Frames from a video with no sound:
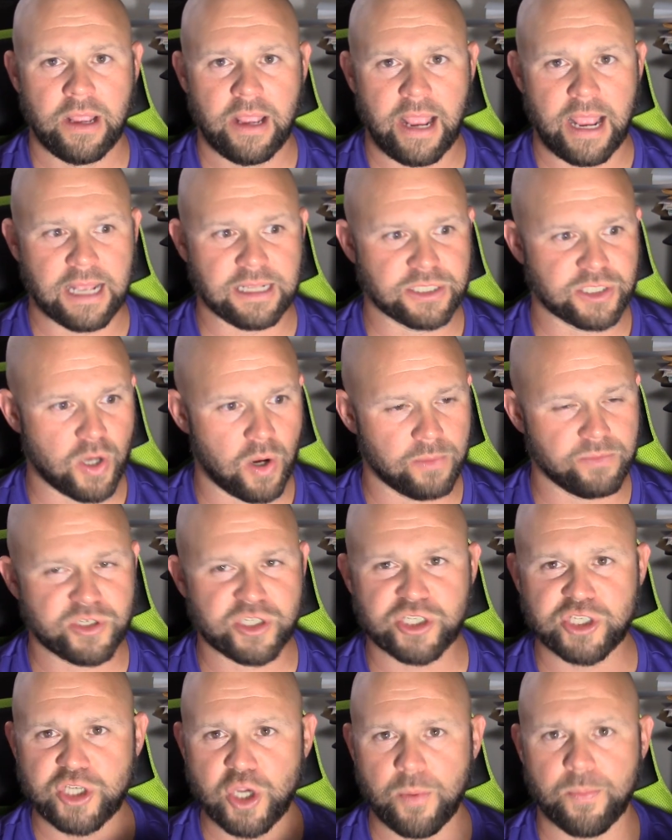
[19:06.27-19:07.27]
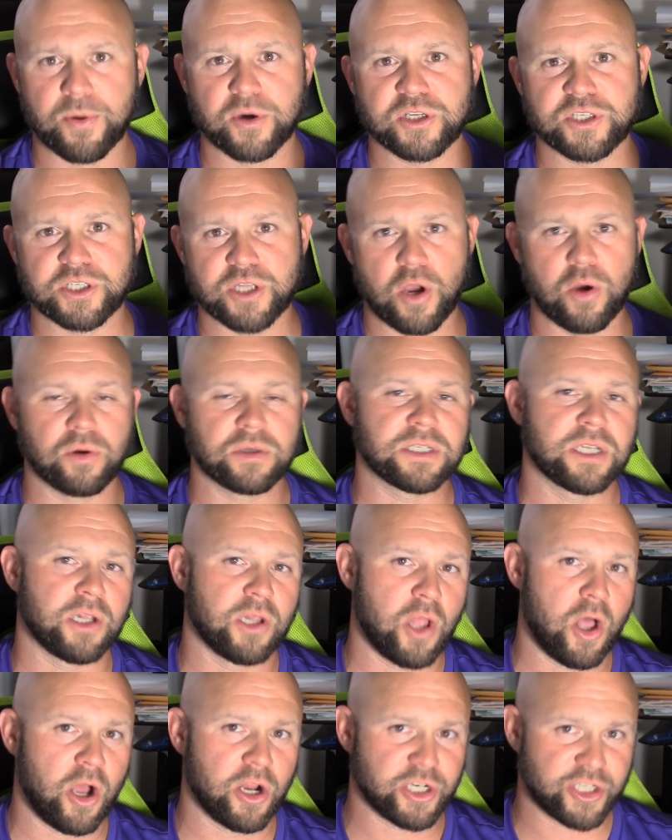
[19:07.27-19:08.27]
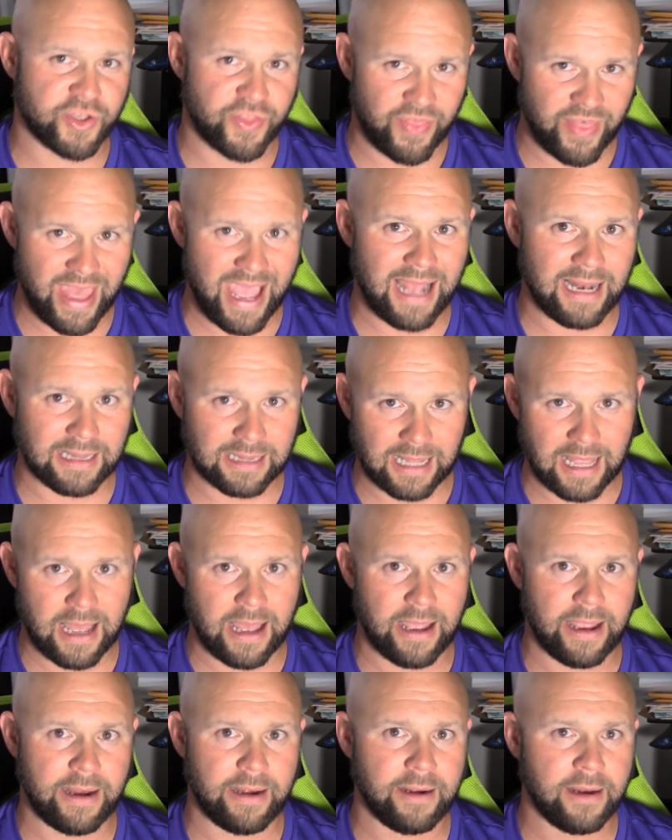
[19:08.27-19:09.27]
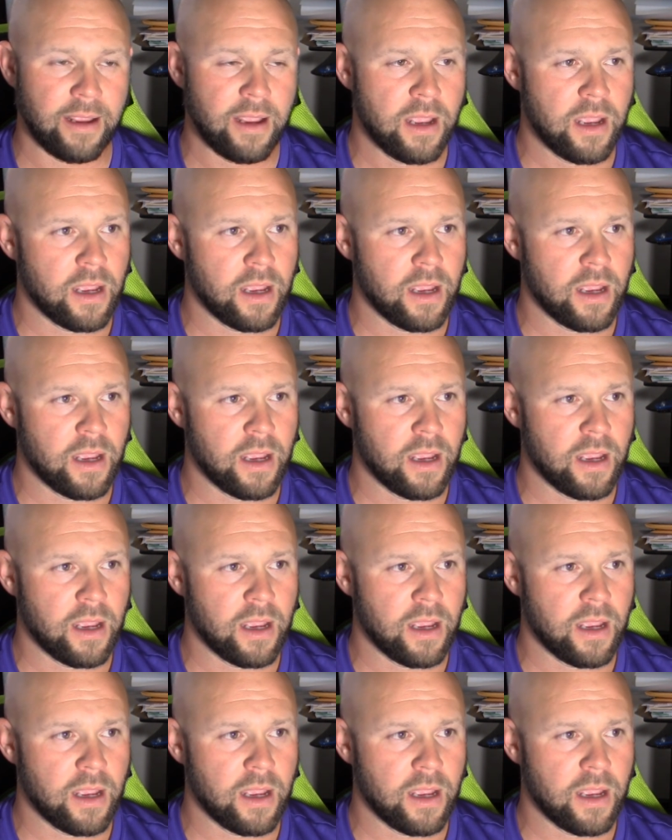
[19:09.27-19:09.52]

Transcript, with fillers: And so I'm super stoked to launch that line,